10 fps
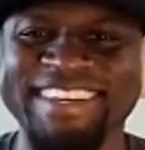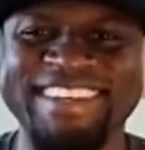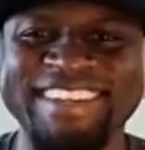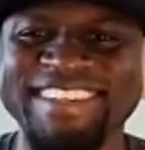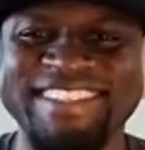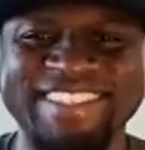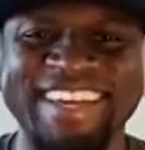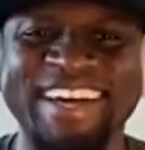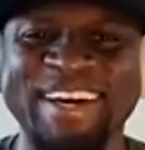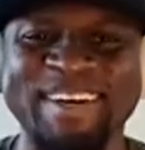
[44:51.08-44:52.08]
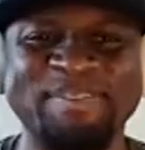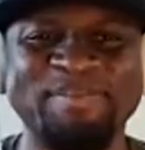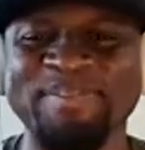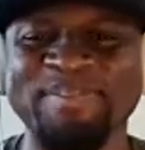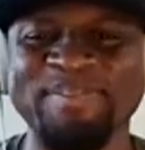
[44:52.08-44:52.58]

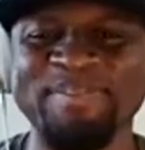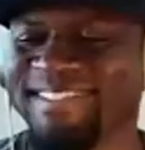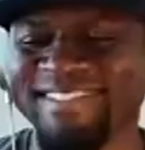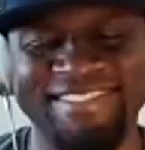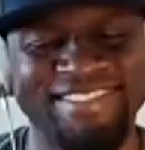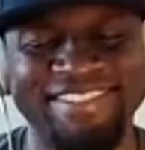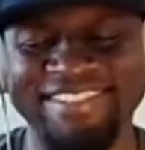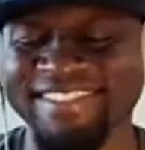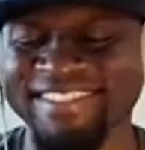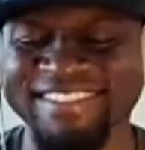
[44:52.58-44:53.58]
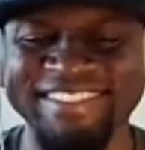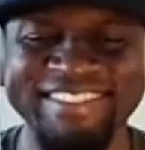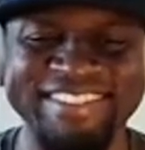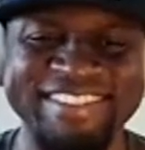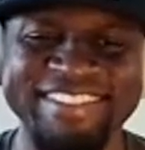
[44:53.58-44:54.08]

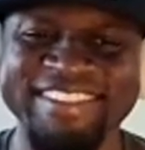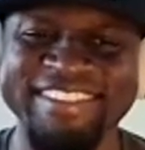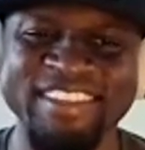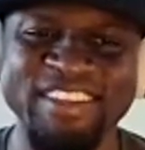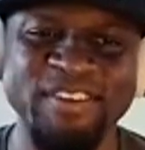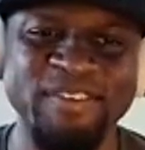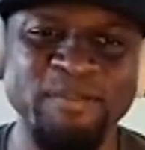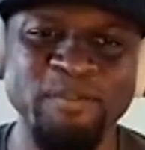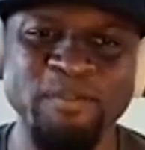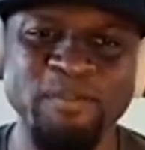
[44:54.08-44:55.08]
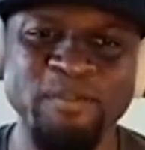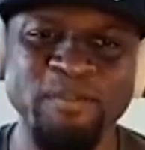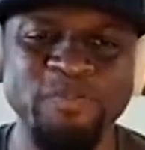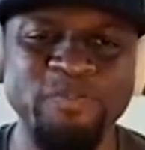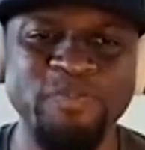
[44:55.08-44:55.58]

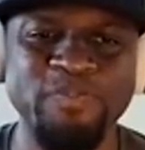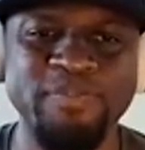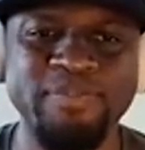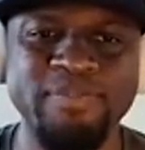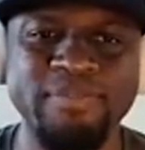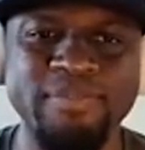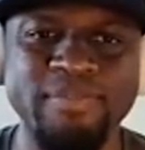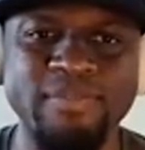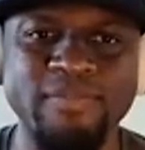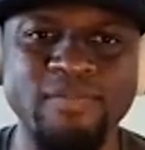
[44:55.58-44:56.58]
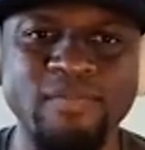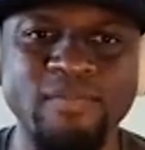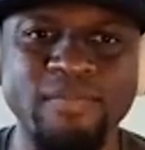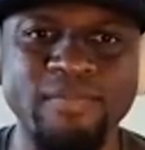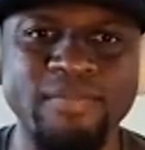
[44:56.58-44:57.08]

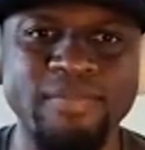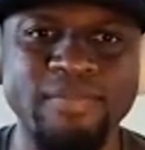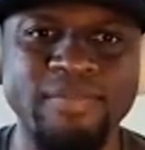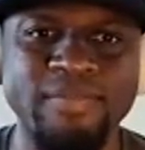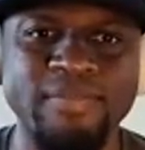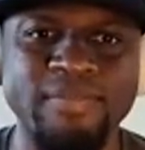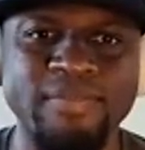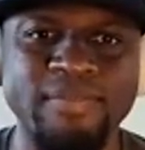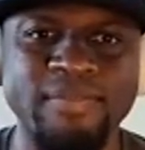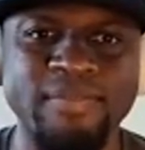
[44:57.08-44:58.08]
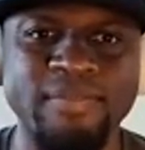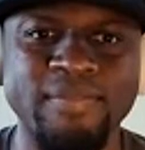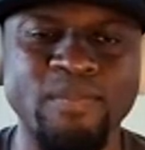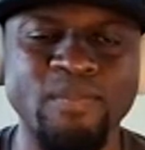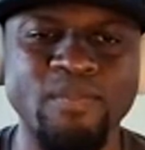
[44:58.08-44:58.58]

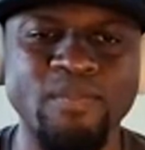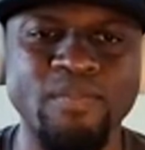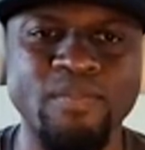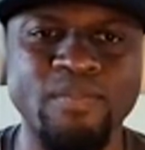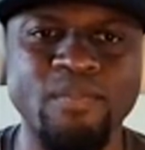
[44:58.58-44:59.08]
(not speaking)